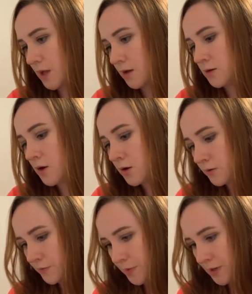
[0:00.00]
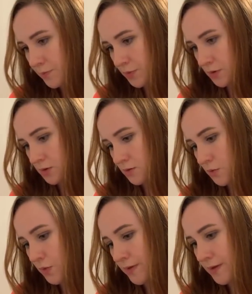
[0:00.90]
lot of people,
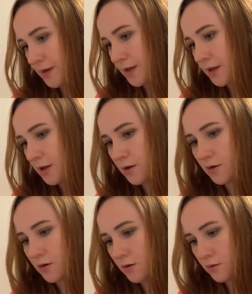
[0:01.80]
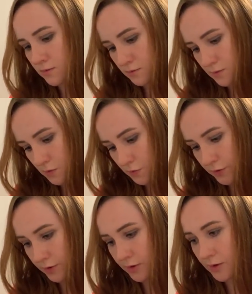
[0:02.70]
when they hear the
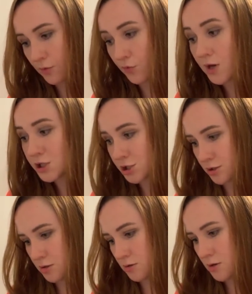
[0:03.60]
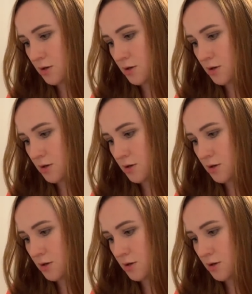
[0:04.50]
word Russia,